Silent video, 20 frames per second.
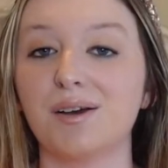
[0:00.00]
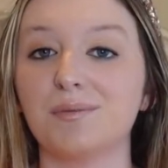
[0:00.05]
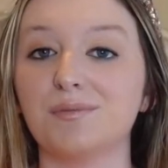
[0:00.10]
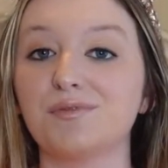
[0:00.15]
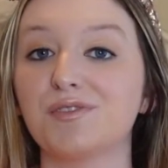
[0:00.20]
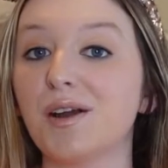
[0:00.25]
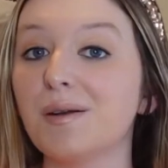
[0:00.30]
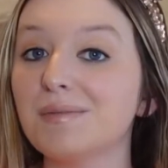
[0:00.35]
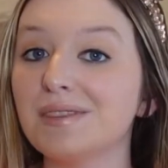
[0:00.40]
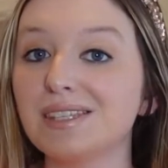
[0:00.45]

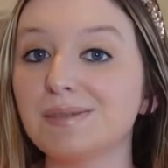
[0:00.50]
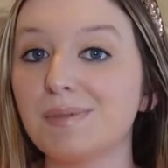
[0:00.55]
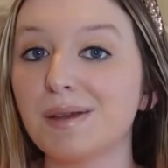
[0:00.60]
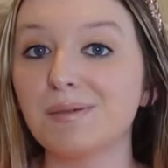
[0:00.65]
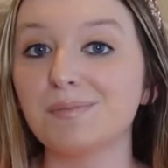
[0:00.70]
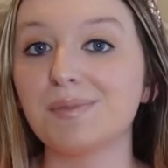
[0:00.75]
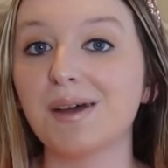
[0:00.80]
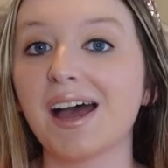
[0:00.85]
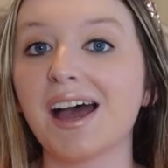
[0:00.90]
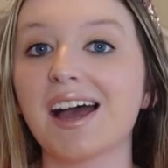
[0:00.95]
from this
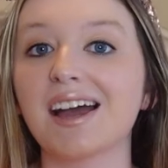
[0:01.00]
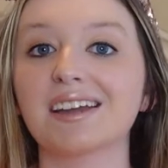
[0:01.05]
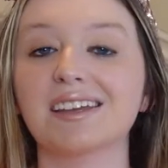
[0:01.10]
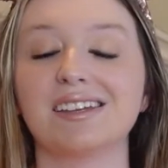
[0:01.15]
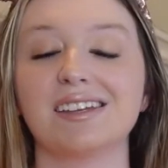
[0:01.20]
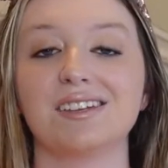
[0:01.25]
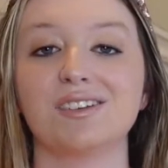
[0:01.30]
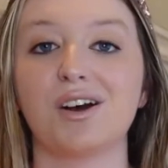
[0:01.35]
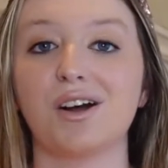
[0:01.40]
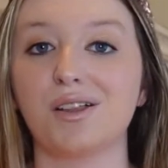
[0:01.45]
pin pack
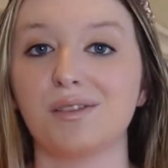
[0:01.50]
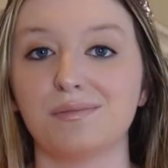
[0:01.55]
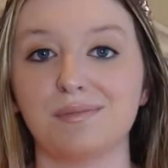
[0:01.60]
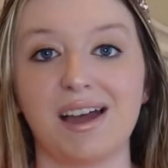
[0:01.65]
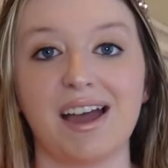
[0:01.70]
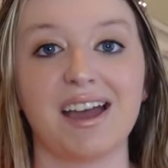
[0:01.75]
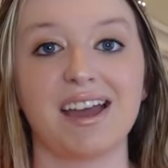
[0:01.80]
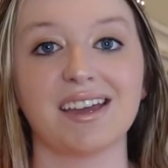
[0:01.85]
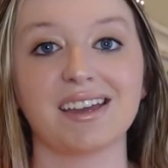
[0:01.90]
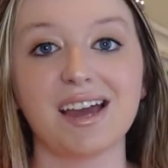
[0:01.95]
and all of
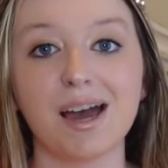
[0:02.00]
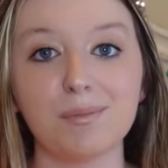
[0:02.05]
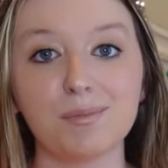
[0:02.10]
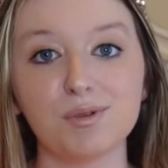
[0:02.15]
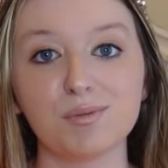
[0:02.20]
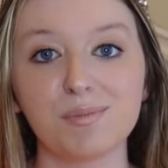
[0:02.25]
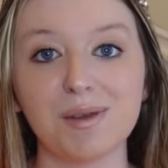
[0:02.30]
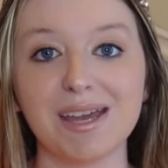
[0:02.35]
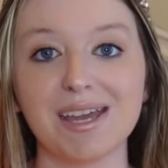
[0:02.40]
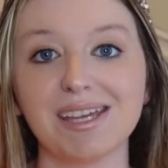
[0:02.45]
my couple
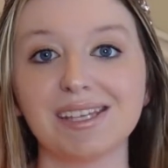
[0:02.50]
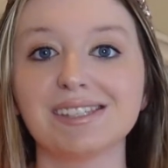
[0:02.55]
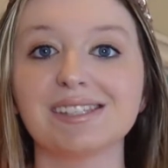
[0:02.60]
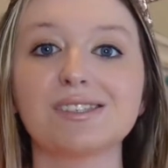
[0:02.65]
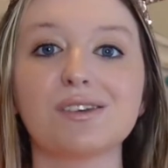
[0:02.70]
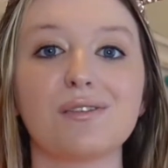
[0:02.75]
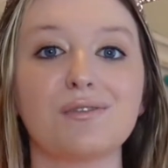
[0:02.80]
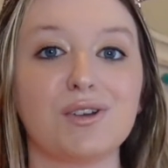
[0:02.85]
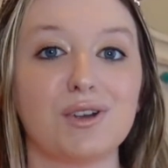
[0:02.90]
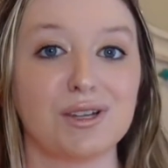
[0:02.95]
pins,
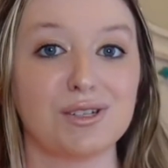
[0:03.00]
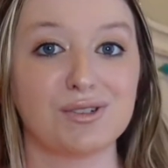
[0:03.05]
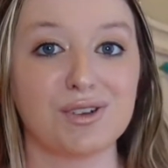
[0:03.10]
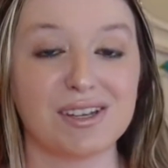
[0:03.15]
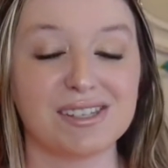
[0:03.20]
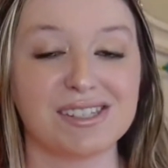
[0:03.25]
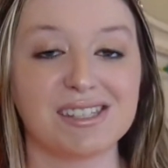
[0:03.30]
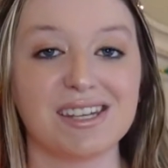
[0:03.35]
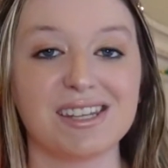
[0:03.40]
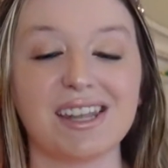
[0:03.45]
so if you're
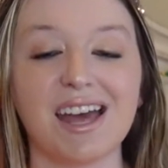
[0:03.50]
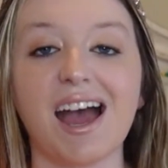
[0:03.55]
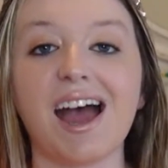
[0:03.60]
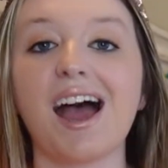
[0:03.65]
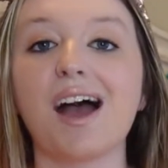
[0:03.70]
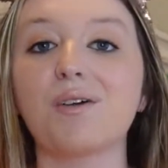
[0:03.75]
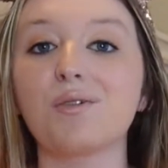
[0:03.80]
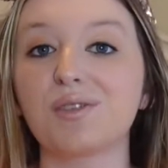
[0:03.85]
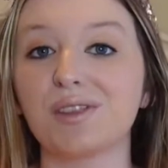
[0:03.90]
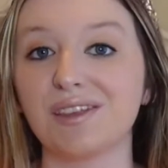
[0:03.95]
interested in that,
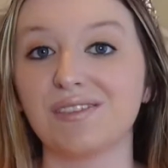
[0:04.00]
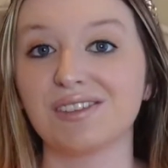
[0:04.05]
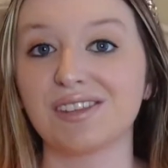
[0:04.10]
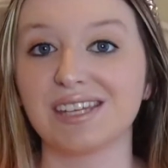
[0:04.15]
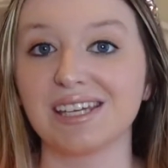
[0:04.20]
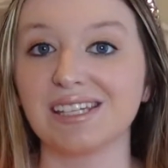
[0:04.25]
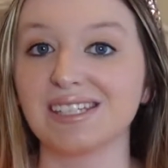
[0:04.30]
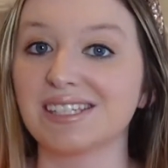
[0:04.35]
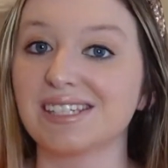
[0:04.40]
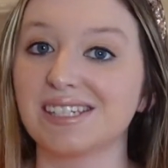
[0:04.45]
I will leave it
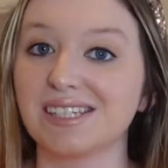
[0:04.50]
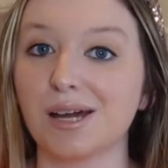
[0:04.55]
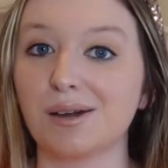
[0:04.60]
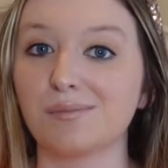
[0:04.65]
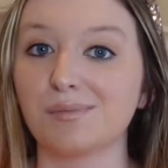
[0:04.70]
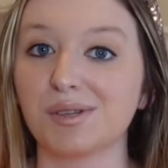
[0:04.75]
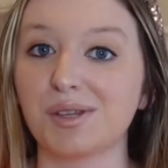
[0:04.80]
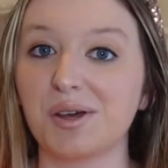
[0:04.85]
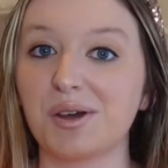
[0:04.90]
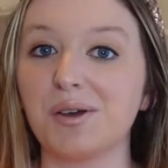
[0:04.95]
linked down
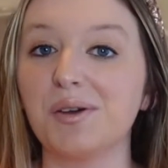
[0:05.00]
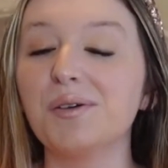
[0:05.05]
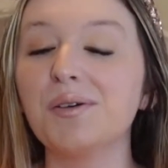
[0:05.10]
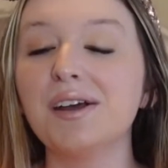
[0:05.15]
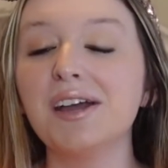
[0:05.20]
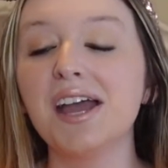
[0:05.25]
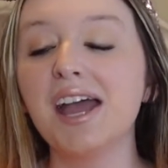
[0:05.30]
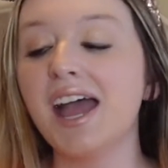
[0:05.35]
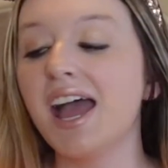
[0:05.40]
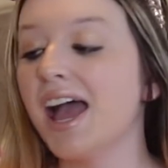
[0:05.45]
below.
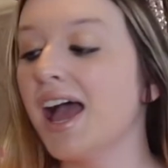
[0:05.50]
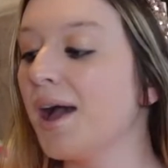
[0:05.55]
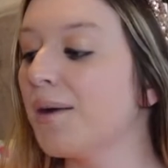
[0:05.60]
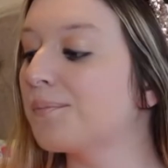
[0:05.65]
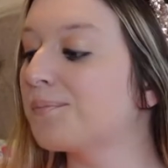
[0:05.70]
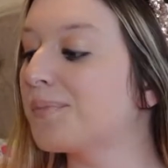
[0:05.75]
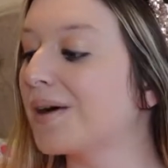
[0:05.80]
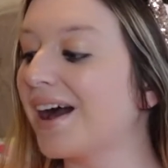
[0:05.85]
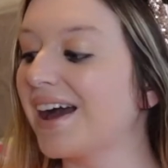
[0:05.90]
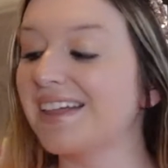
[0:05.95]

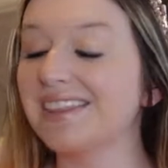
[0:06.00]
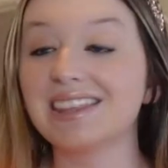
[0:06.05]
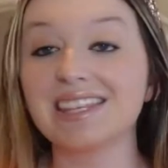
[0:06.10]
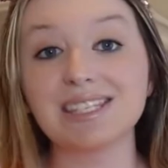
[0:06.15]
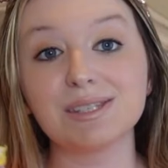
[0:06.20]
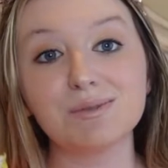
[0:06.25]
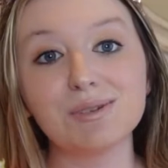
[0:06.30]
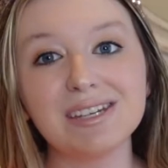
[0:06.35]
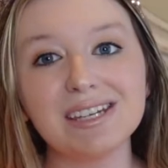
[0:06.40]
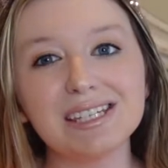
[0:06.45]
But
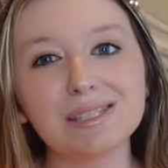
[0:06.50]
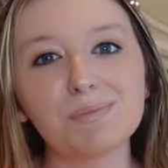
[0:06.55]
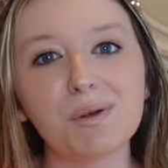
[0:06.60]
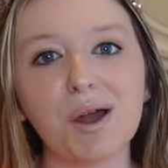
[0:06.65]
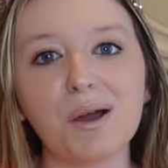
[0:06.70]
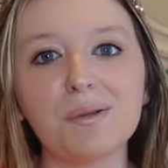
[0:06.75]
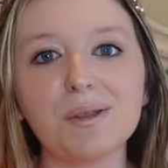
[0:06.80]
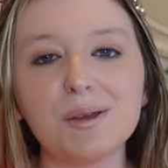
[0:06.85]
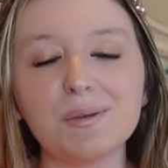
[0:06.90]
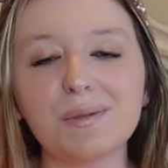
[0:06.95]
this one is
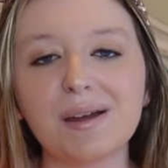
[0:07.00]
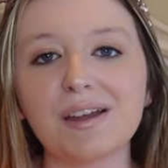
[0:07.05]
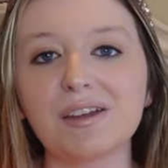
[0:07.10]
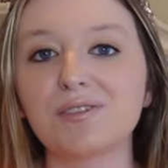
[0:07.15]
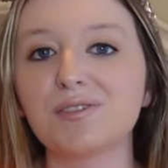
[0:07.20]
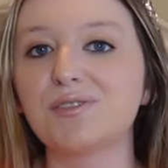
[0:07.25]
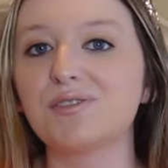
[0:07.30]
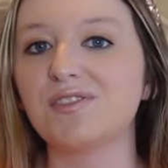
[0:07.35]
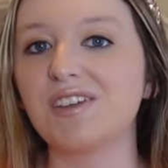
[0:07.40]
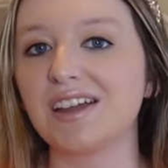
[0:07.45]
probably my
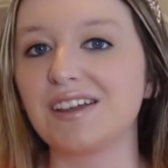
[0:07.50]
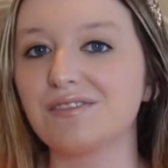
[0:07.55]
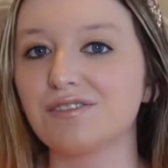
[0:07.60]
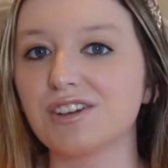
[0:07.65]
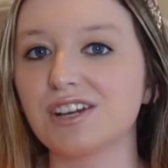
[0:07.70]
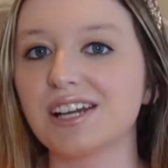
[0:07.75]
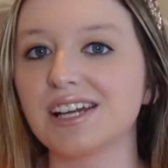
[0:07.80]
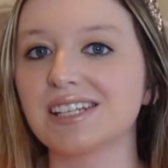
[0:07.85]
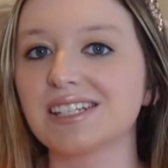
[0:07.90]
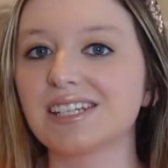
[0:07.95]

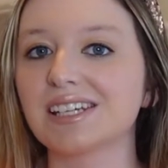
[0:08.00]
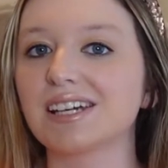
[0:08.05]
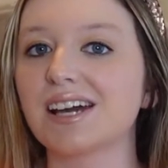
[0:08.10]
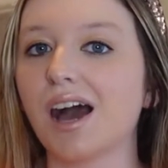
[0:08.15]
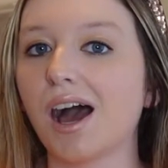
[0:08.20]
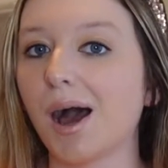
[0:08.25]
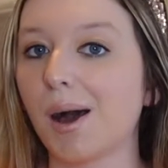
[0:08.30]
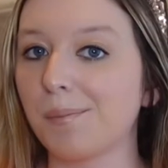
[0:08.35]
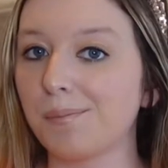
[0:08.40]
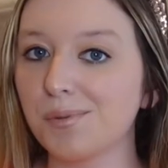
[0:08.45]
favorite
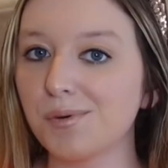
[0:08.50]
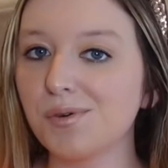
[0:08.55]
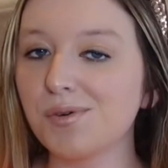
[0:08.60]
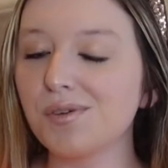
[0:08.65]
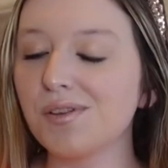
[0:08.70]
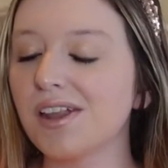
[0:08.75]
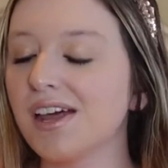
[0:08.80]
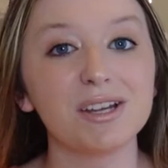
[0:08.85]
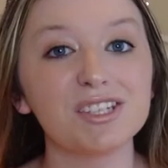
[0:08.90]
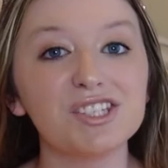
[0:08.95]

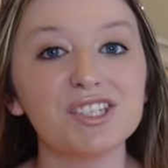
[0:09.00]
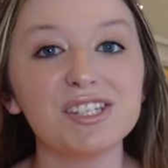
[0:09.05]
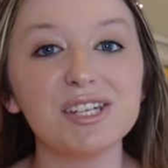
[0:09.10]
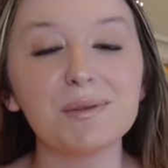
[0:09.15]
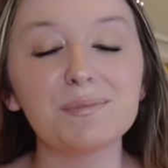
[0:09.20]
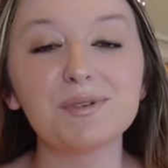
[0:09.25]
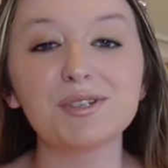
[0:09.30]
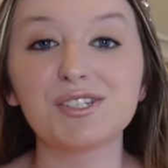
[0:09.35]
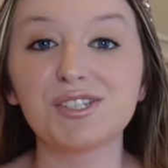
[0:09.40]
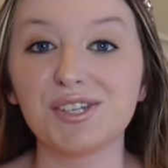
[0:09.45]
couple. Question
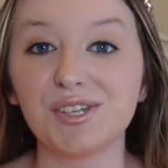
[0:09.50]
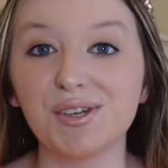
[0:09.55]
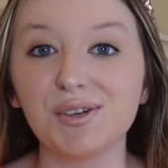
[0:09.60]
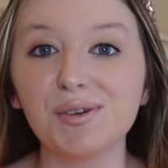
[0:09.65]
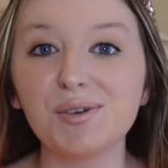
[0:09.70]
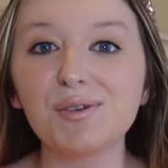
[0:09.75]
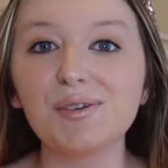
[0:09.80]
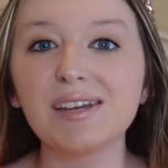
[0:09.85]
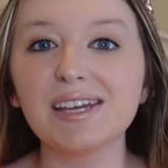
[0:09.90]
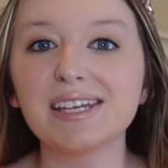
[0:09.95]
number
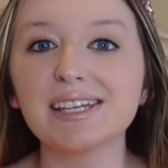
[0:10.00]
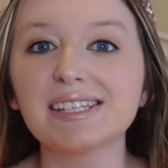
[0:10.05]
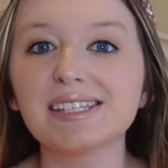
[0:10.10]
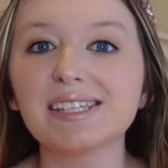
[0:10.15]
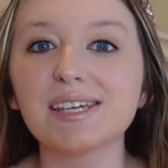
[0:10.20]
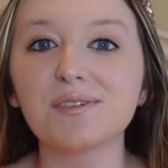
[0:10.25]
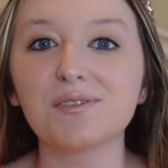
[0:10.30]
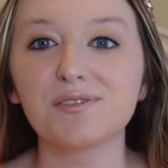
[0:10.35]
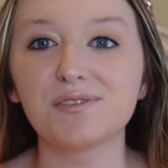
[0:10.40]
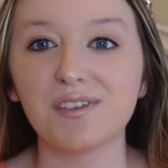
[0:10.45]
2 is
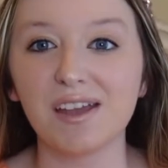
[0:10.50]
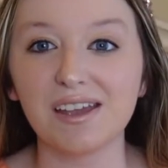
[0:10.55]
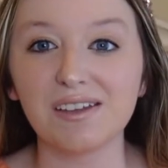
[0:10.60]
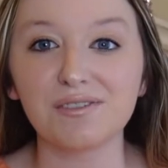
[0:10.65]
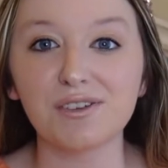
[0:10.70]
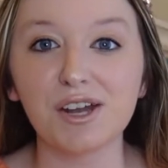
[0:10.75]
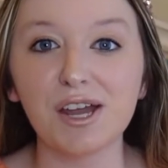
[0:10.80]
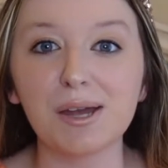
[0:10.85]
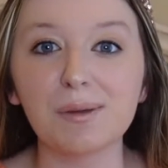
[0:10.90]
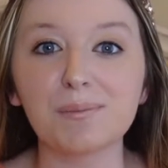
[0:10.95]

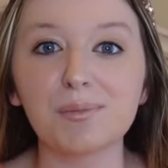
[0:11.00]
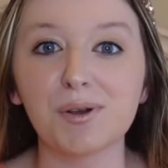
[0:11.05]
favorite